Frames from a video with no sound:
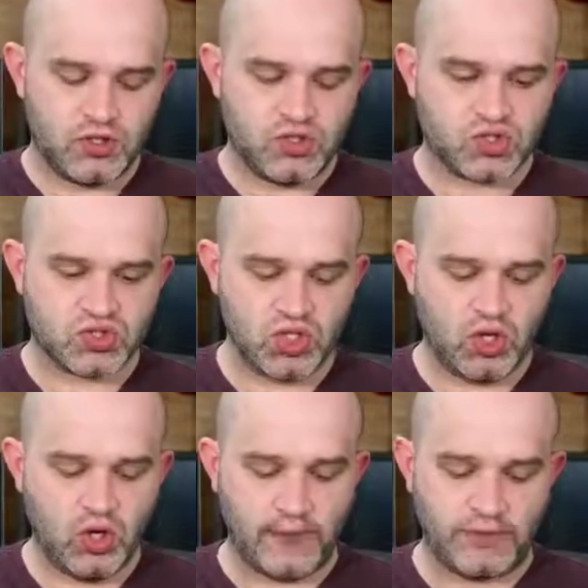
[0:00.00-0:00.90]

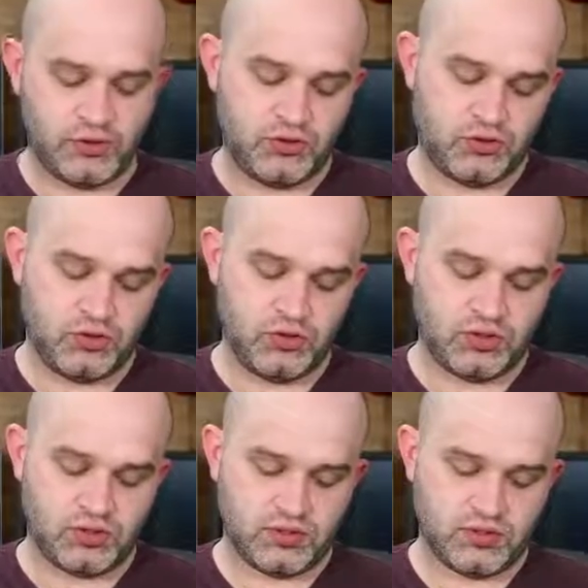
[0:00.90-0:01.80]
So I'm going to do
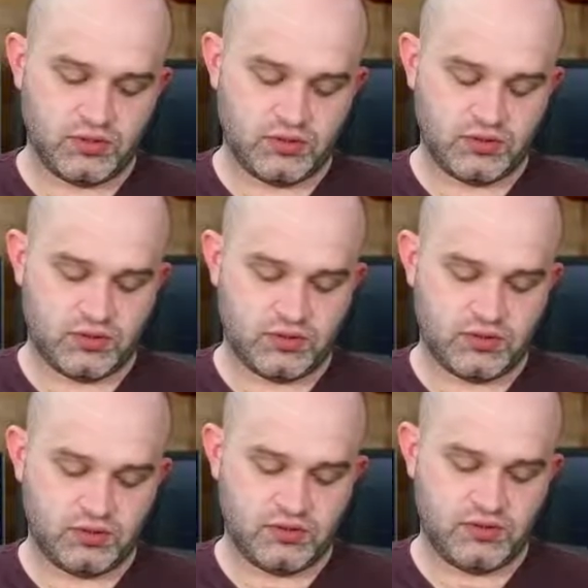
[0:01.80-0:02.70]

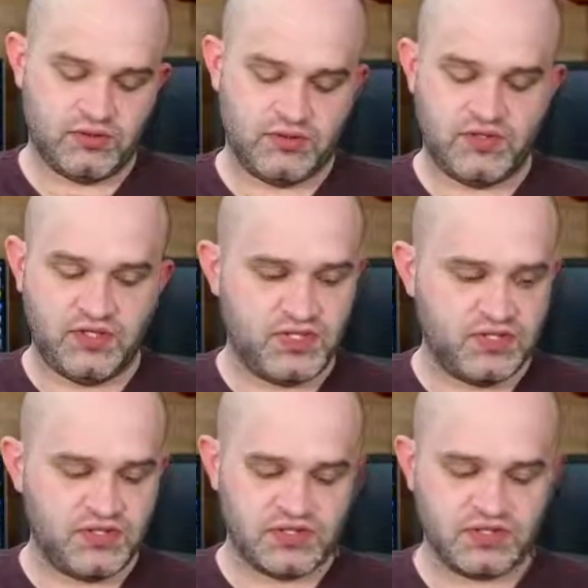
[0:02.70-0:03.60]
these